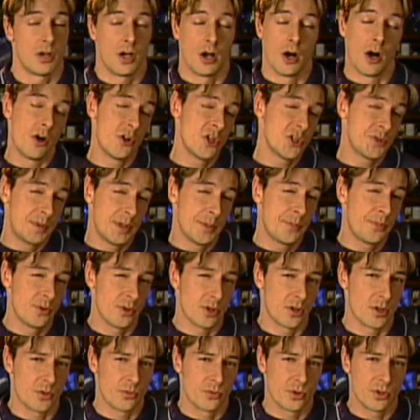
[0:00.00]
All these people
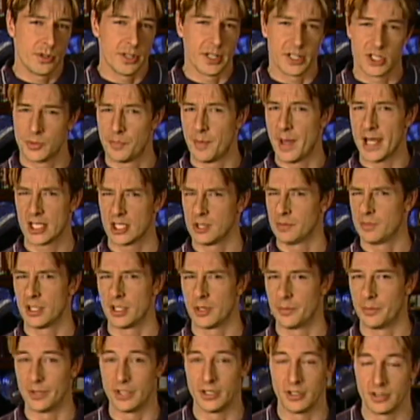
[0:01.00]
are really expecting me to
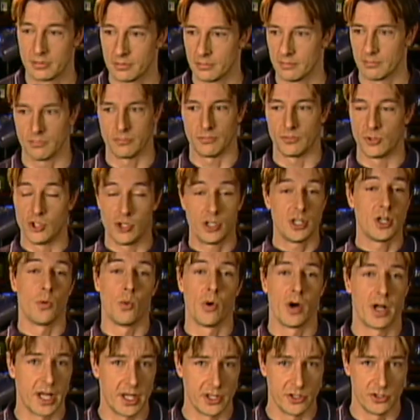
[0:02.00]
be good at
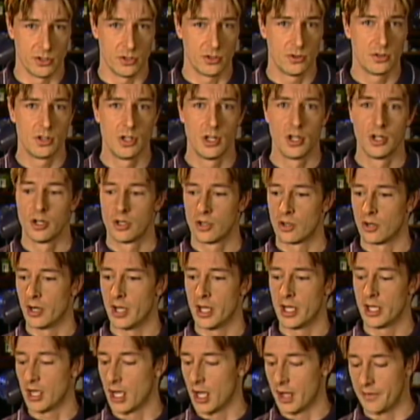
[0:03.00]
what I do,
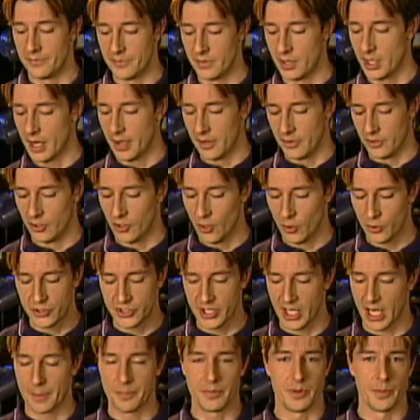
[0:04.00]
right? I've no
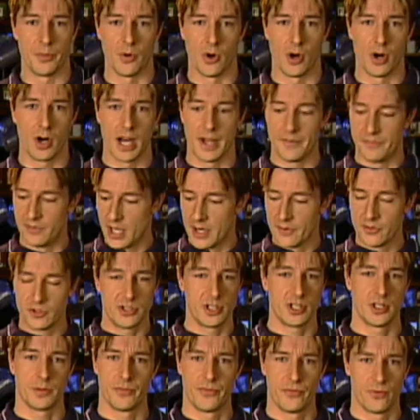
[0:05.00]
set up the bar. I've never
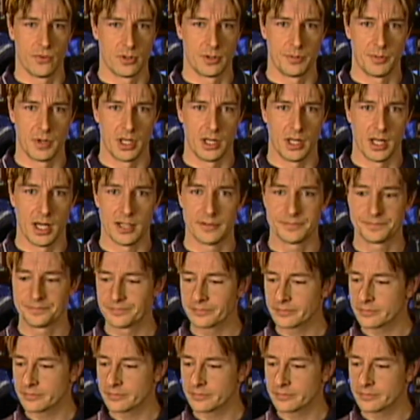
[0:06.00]
seen it before in my life.